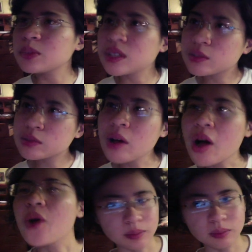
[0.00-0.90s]

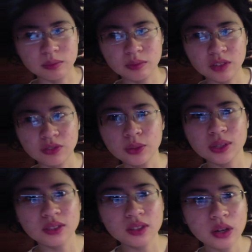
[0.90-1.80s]
grow. A few
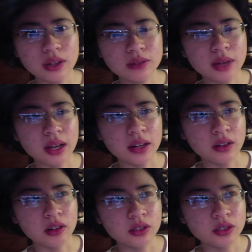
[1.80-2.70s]
weeks ago, I read an
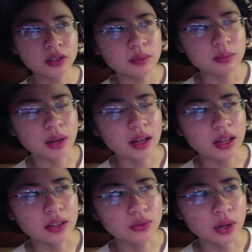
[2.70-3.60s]
article
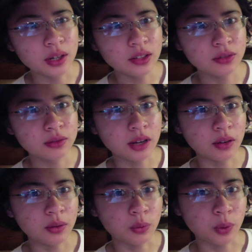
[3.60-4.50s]
by Freudis
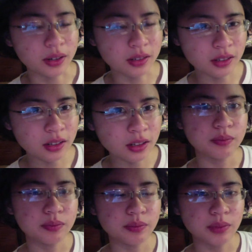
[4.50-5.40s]
Ray Wecker.
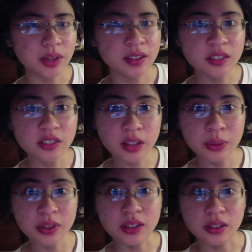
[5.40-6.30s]
Essentially,
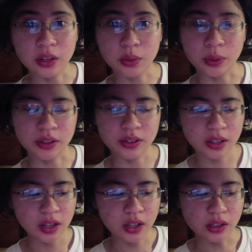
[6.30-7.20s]
what she said was,
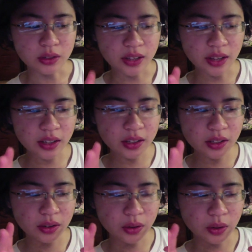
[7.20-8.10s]
you take
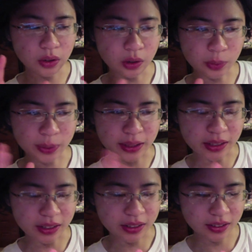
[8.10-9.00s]
your
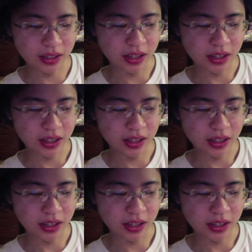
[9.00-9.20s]
weakness